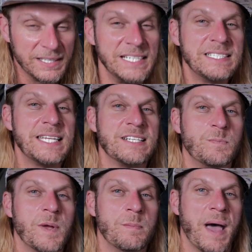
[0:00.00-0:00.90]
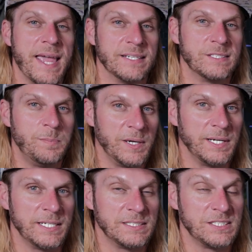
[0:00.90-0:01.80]
At least that's been my
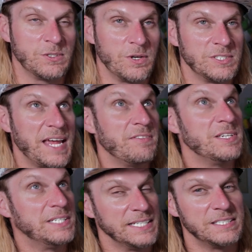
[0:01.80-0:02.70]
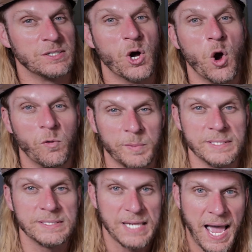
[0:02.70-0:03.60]
experience as long as I have a decent
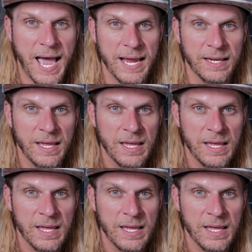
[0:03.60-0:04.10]
open sky.